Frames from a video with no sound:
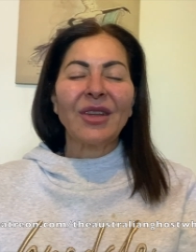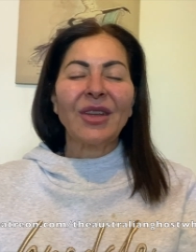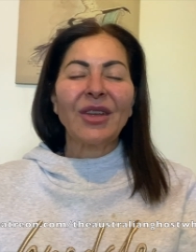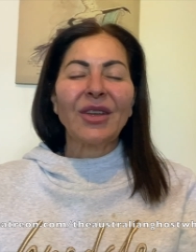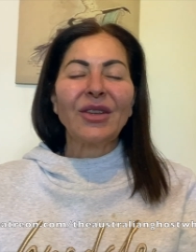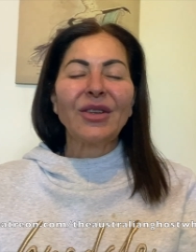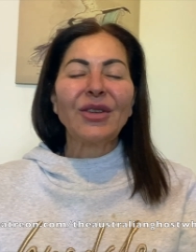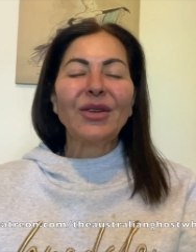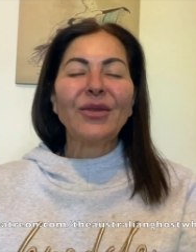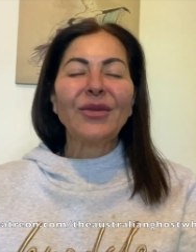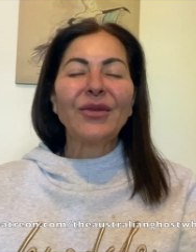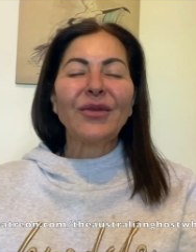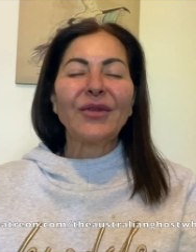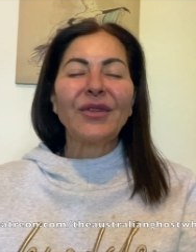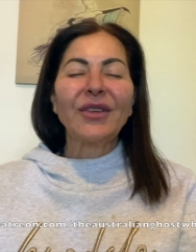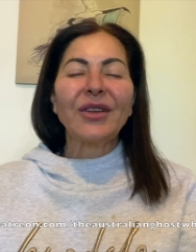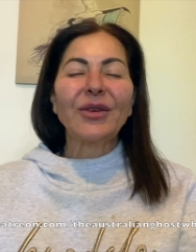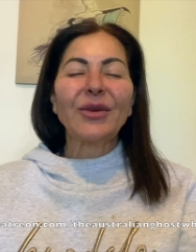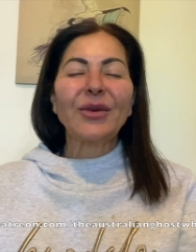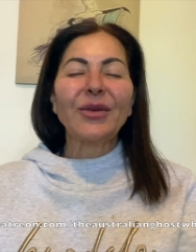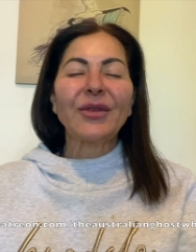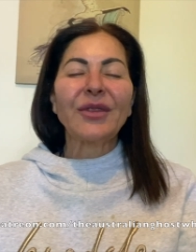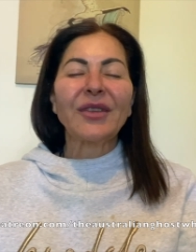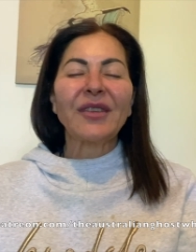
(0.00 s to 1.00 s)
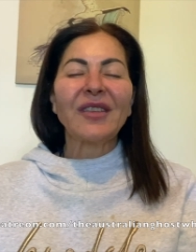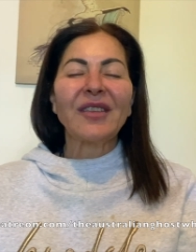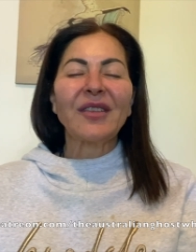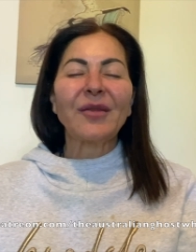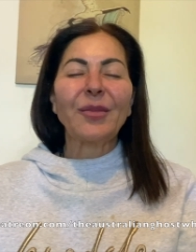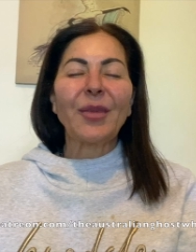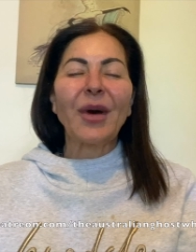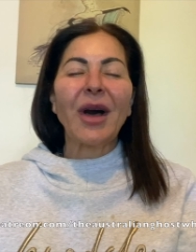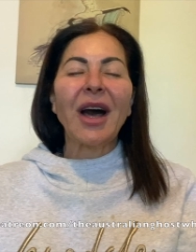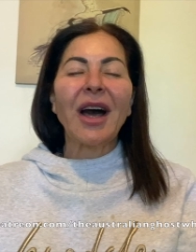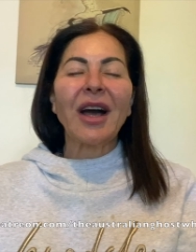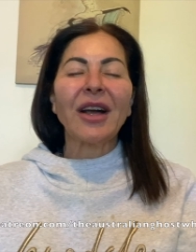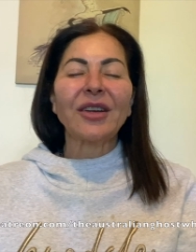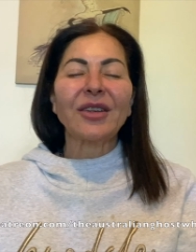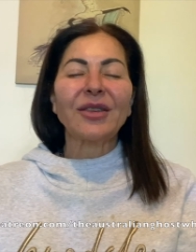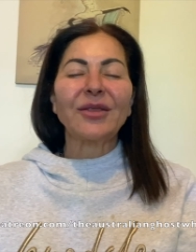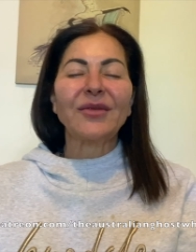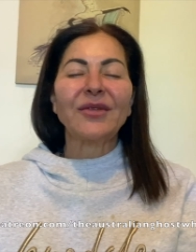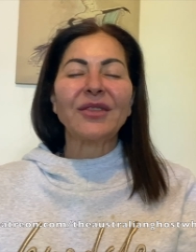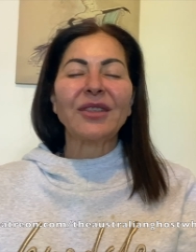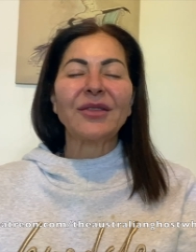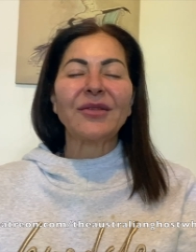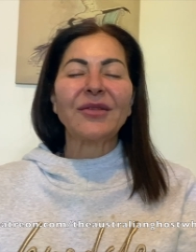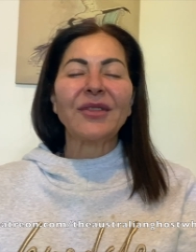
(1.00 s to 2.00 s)
you feel the spark
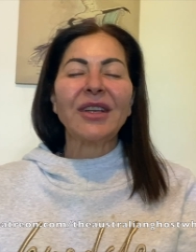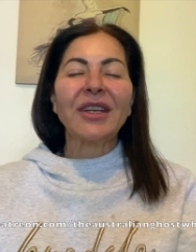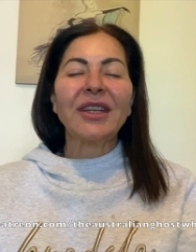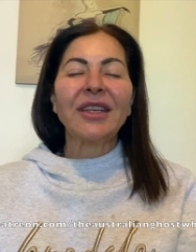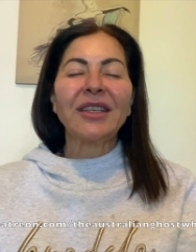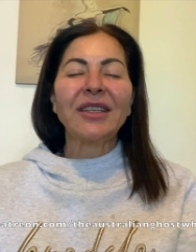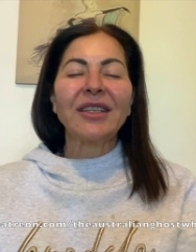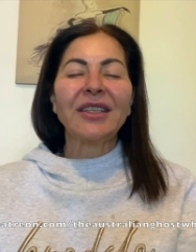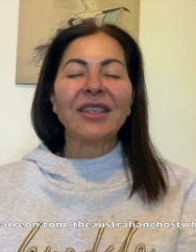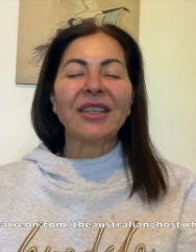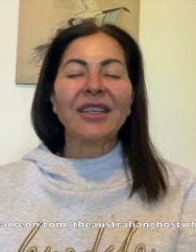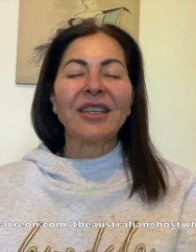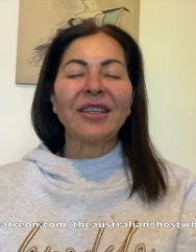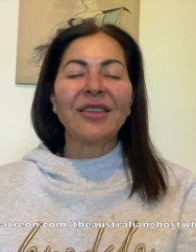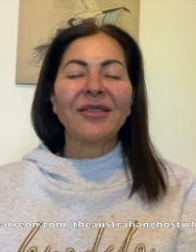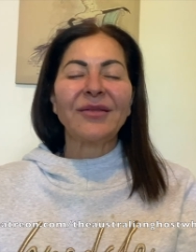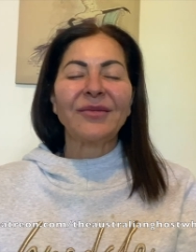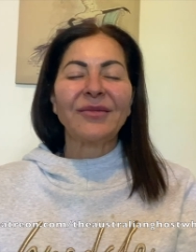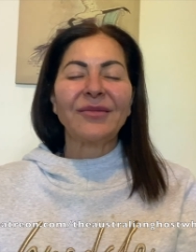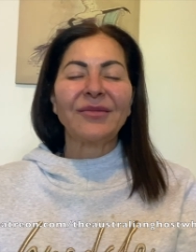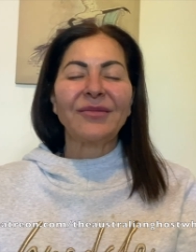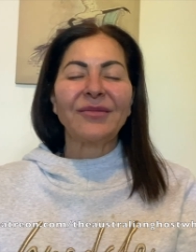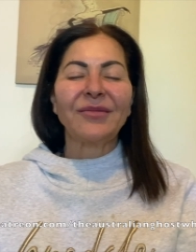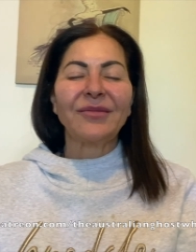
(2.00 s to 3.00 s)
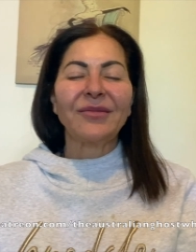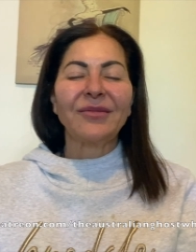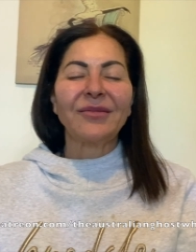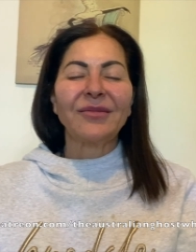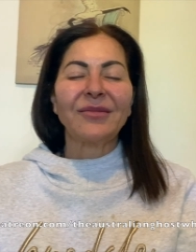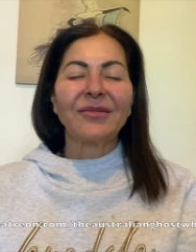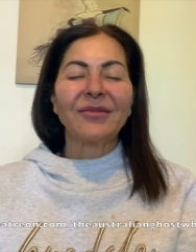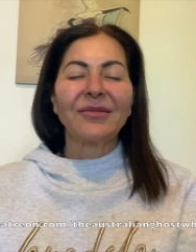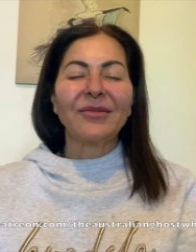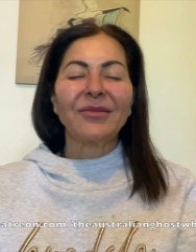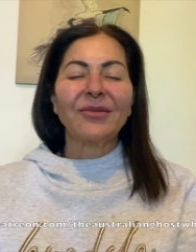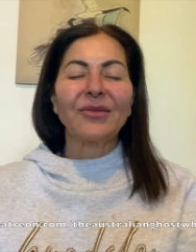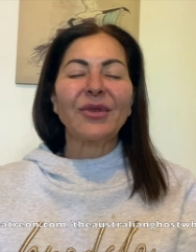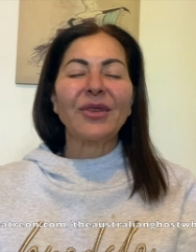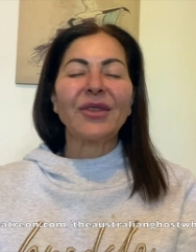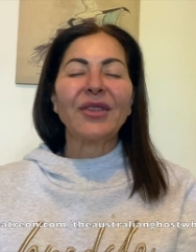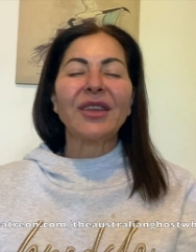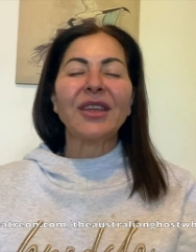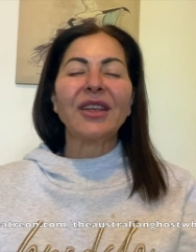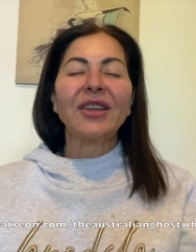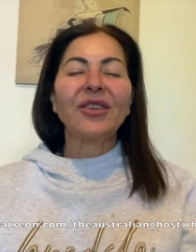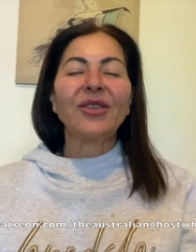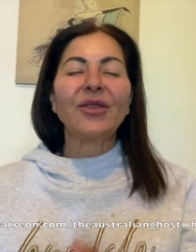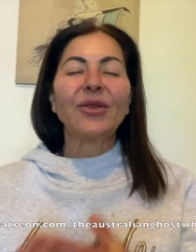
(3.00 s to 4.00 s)
of divinity
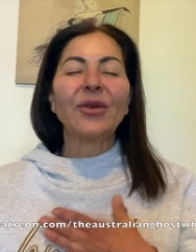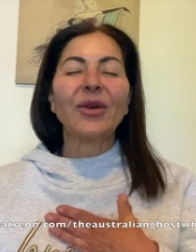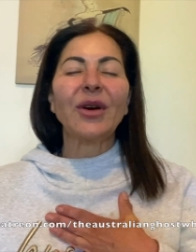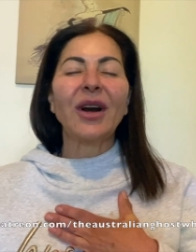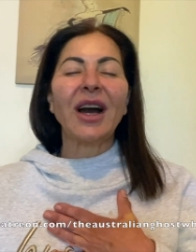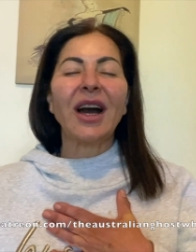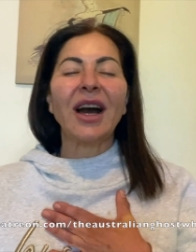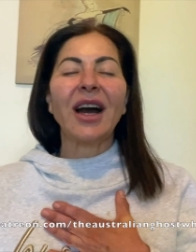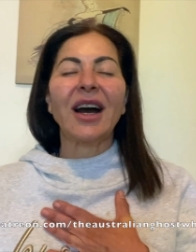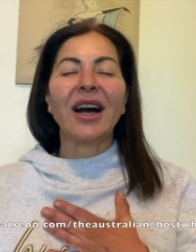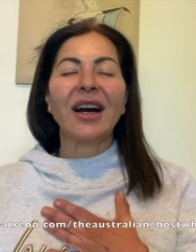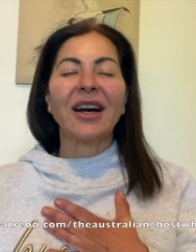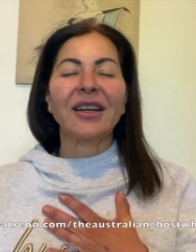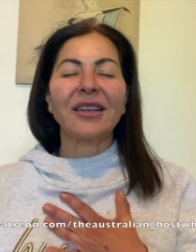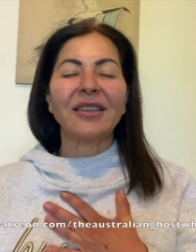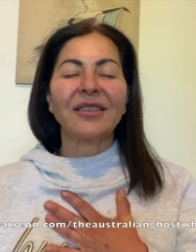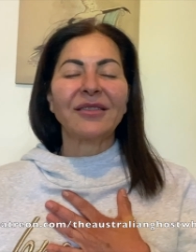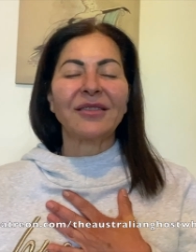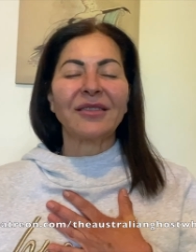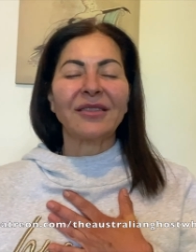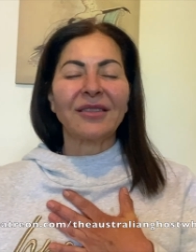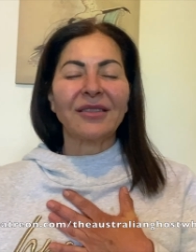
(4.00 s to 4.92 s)
within your heart.